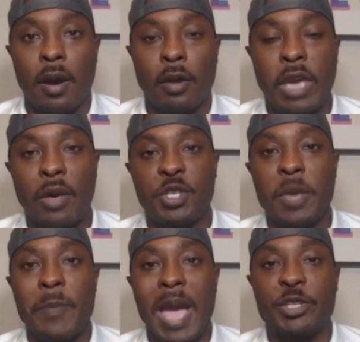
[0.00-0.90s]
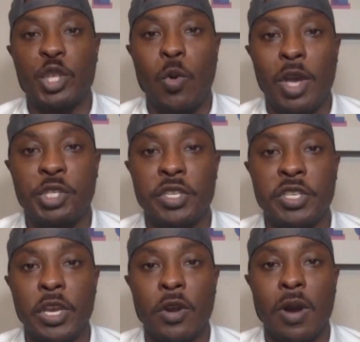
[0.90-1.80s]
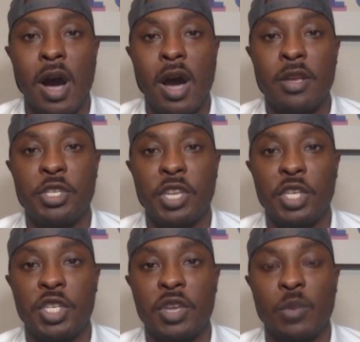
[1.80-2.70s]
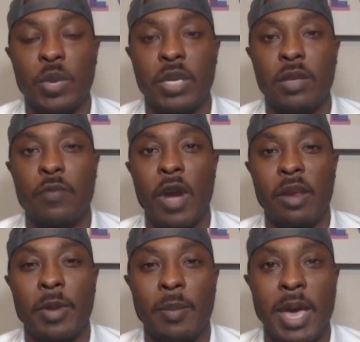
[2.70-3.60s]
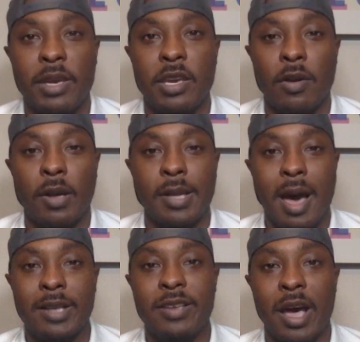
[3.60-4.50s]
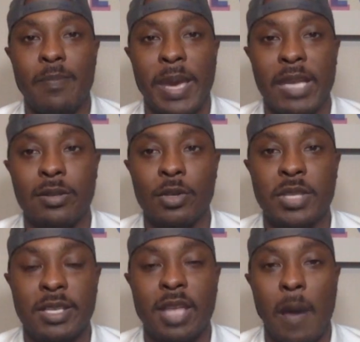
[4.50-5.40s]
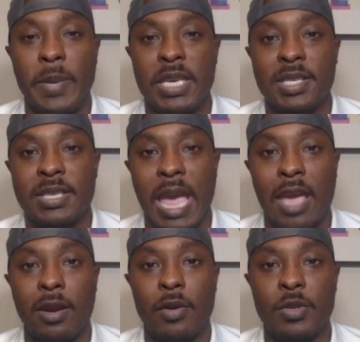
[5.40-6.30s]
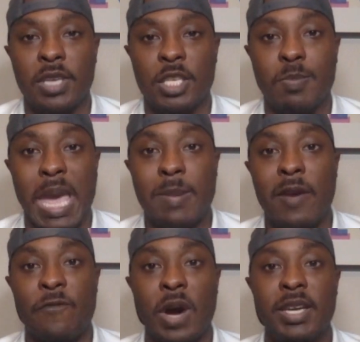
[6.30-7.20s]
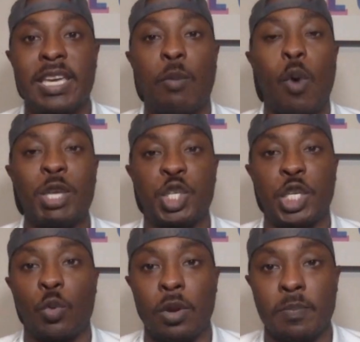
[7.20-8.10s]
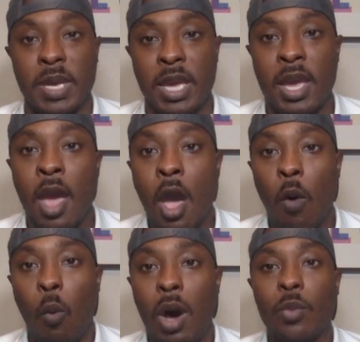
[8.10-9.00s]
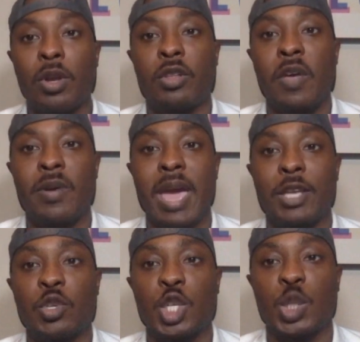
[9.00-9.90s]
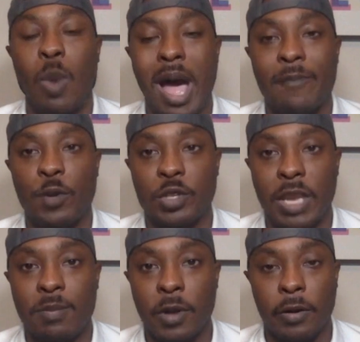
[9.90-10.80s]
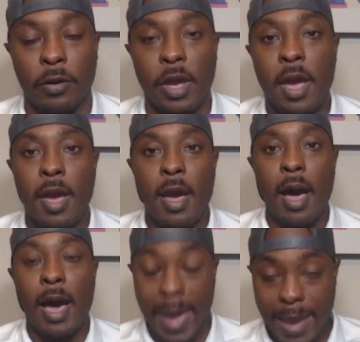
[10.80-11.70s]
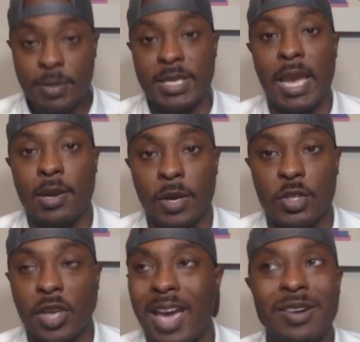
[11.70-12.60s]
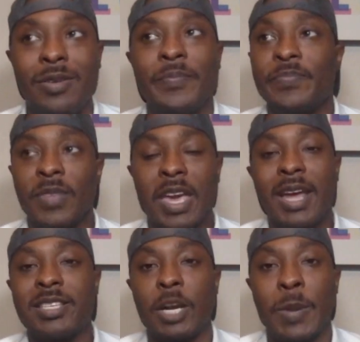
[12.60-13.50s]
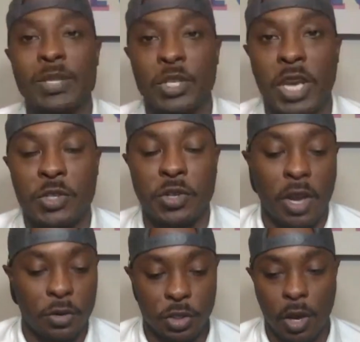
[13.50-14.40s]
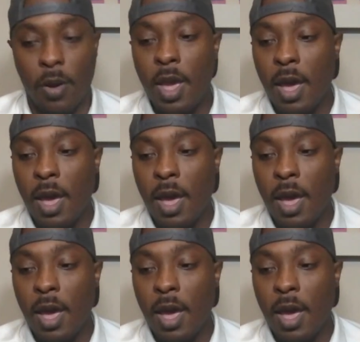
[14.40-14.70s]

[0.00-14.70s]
Okay, let's get back to the questions here on this edition of the Weekly Friday Mailbag here on Locked On Panthers. Next up is Tanner, who says, maybe a fun question would be, what would Cleveland actually swap for Sam Darnold? A ham sandwich. I talked about this yesterday on the show.